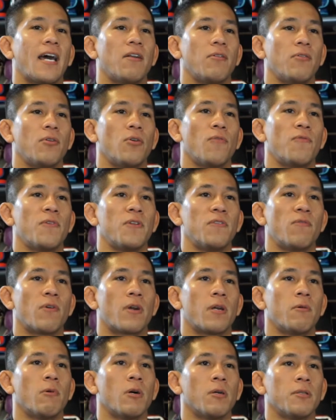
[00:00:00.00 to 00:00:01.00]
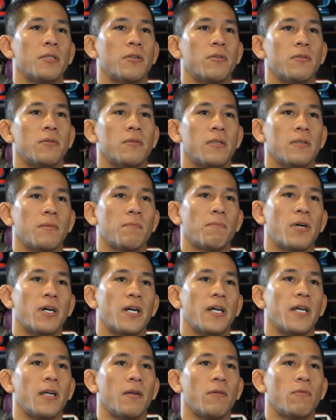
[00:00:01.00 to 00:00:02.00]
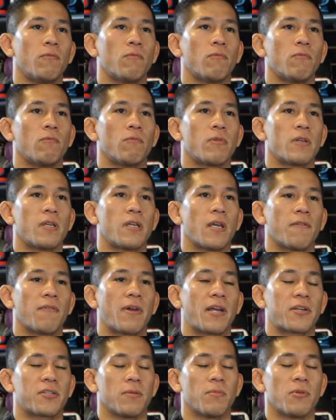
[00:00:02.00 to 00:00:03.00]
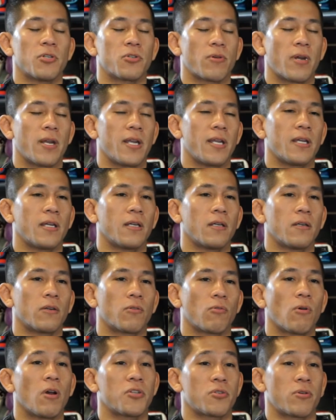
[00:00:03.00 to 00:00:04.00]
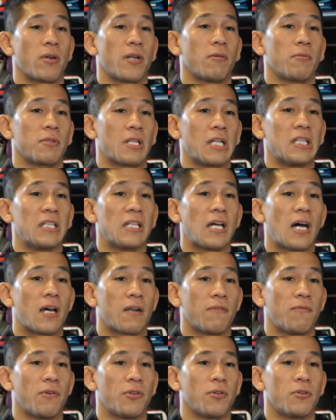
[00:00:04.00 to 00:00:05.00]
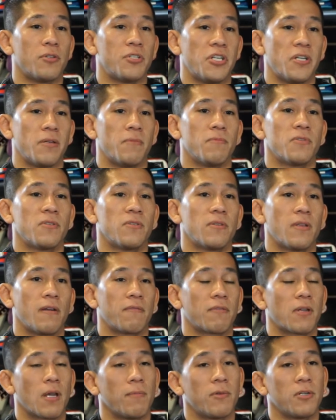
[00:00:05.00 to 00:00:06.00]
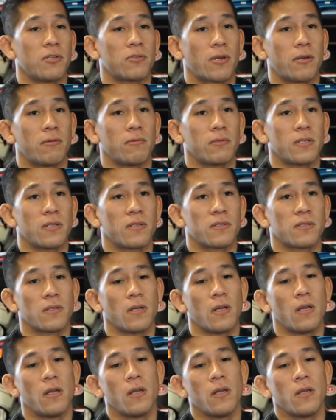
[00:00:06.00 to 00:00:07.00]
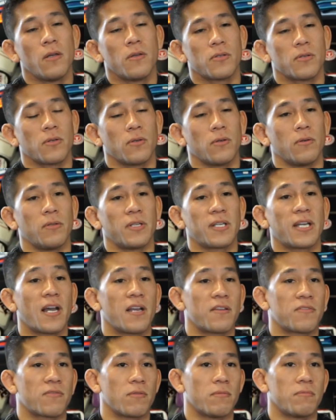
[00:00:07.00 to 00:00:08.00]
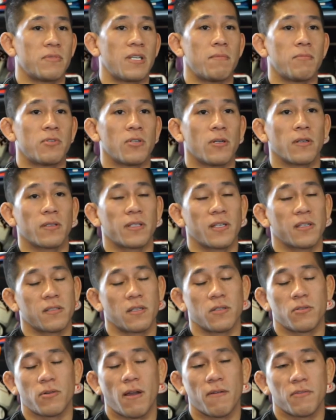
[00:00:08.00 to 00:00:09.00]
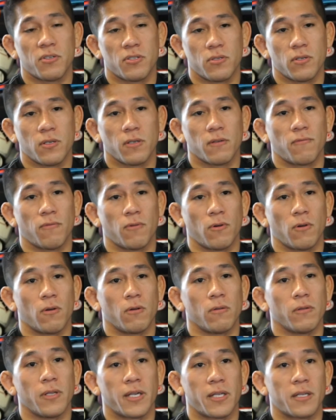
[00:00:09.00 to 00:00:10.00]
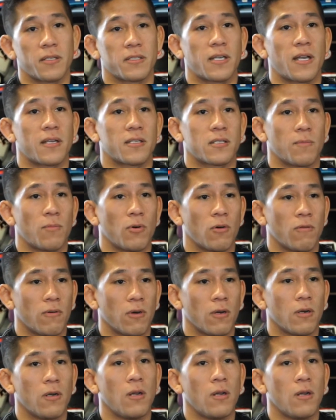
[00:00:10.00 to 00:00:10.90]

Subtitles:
I don't know if it's very well known, but we have actually been cross-training with a lot of other gyms that have come in and train with us. So the guys from Team Took, thanks to Travis Took for letting his guys come over.